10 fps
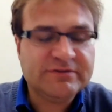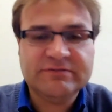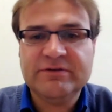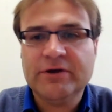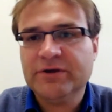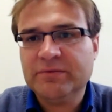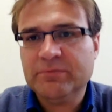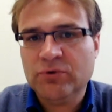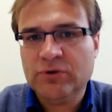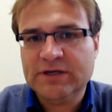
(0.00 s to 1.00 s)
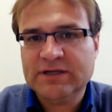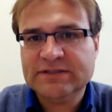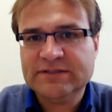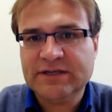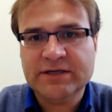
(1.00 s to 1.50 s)
So this is a very
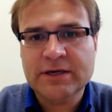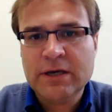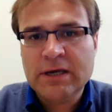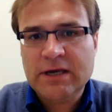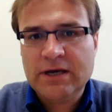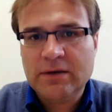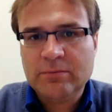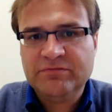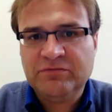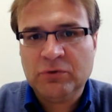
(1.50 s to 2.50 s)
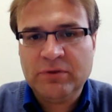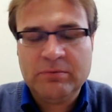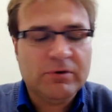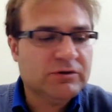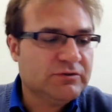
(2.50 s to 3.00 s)
important essay
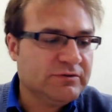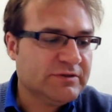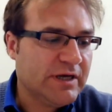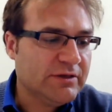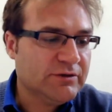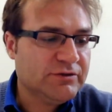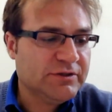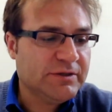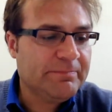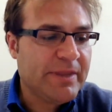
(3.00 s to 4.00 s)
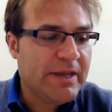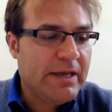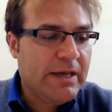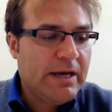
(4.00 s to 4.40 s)
for the Marshall Scholarship.